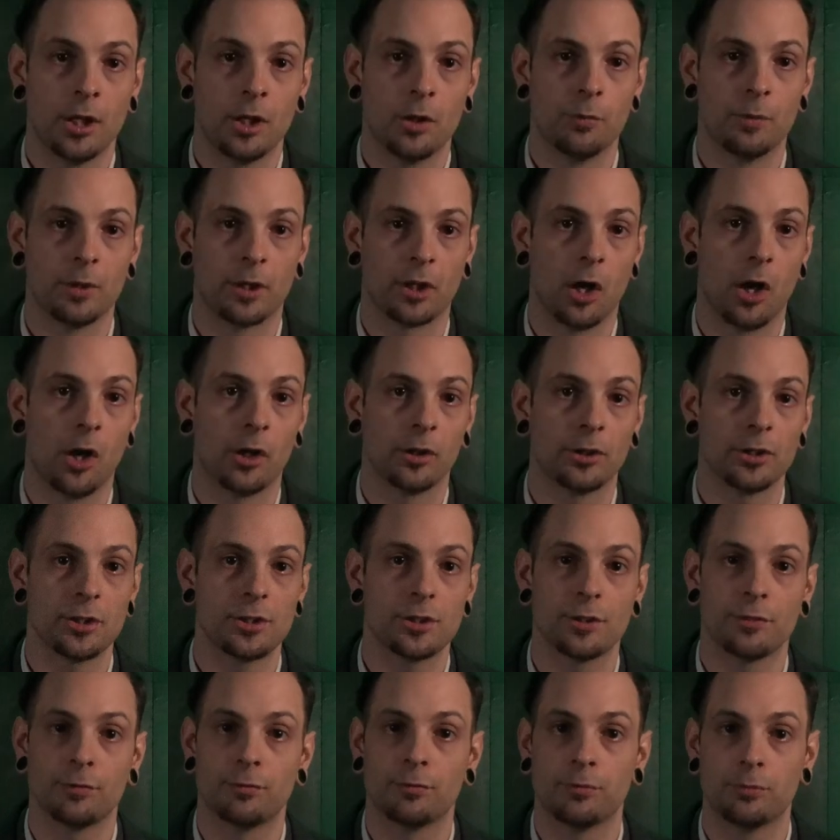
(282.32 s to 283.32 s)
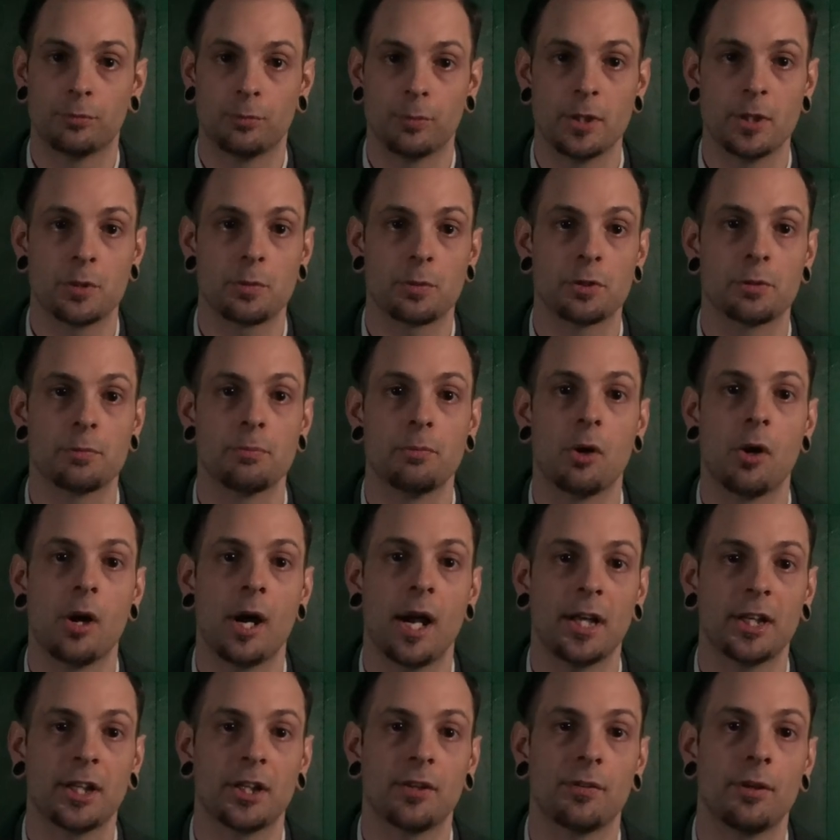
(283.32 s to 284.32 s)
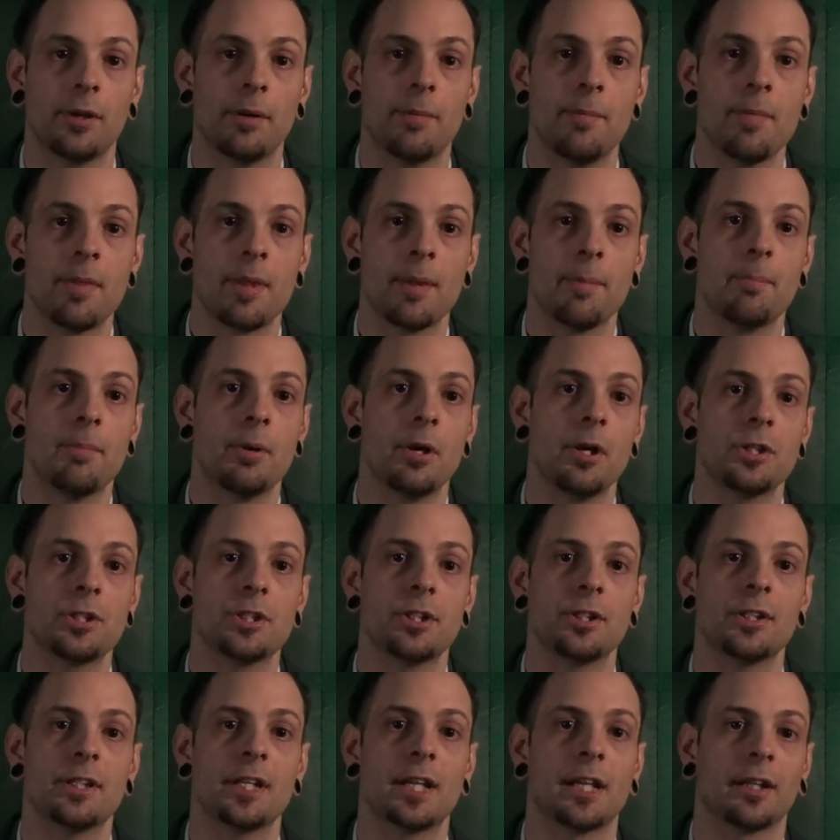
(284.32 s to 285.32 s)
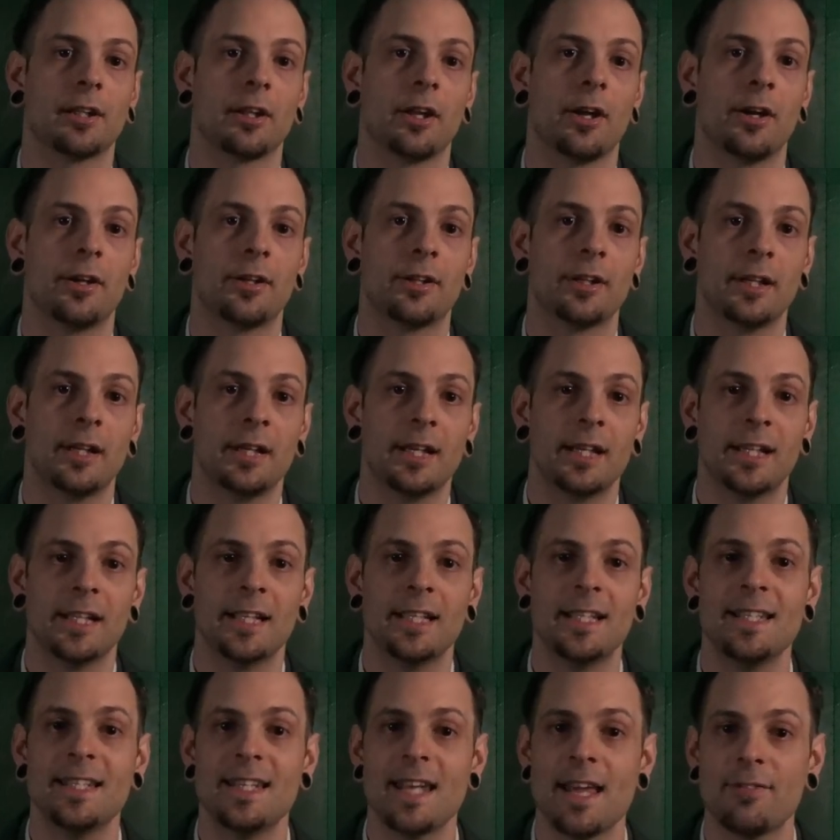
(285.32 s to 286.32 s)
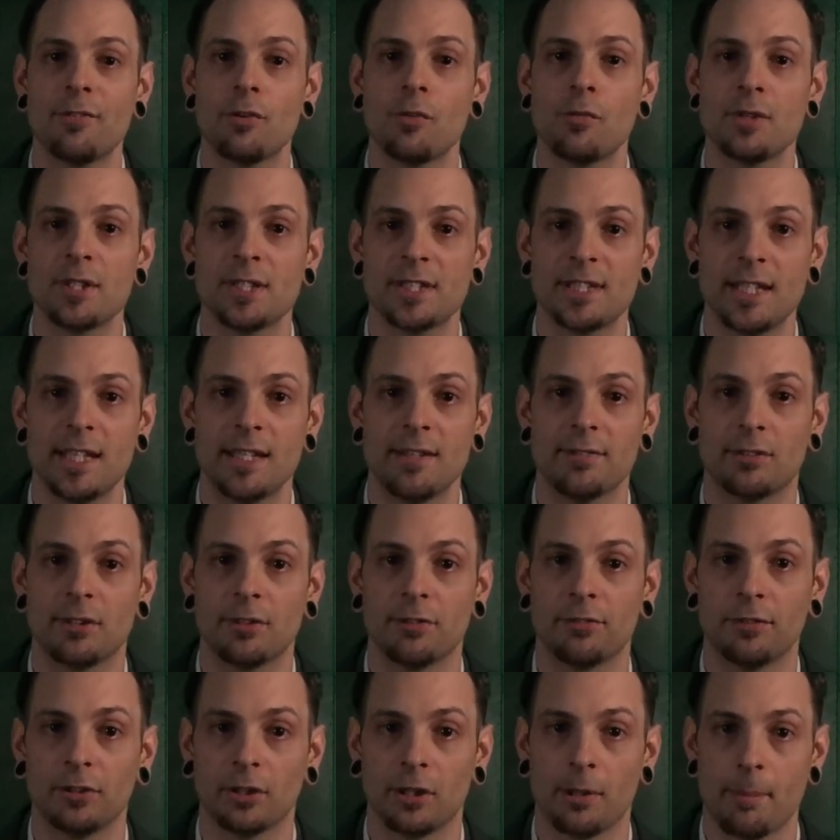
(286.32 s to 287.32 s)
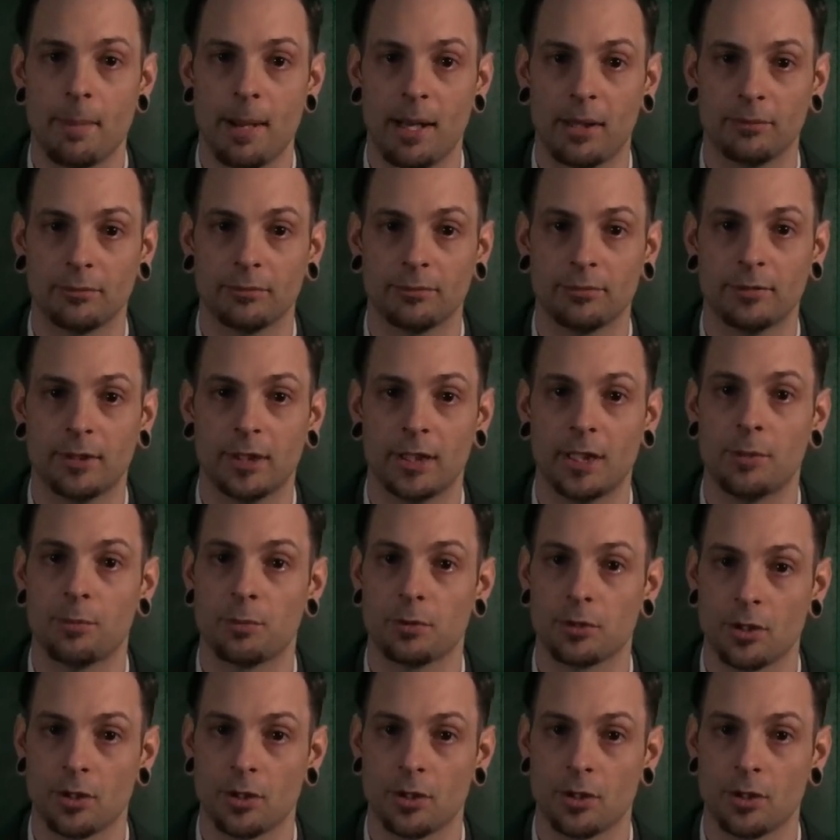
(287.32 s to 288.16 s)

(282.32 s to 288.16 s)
Regardless of which was more accurate, Burchett declared he never received the full amount that he was